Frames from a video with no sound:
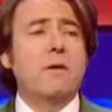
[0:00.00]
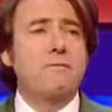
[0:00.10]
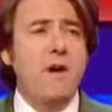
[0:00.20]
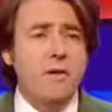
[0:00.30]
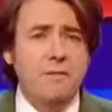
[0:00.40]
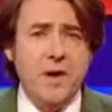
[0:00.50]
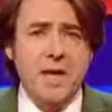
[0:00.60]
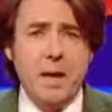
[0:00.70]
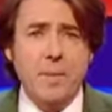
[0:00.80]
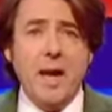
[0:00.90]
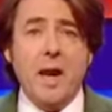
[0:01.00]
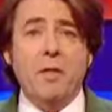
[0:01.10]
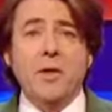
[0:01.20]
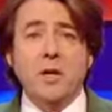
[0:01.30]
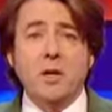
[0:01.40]
a very funny young man, and
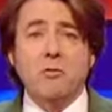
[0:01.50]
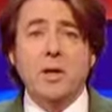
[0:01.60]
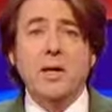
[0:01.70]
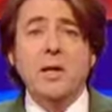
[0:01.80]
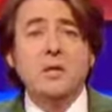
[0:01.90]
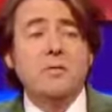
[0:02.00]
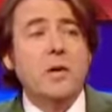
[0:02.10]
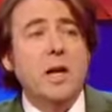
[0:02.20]
I think you'll agree he's very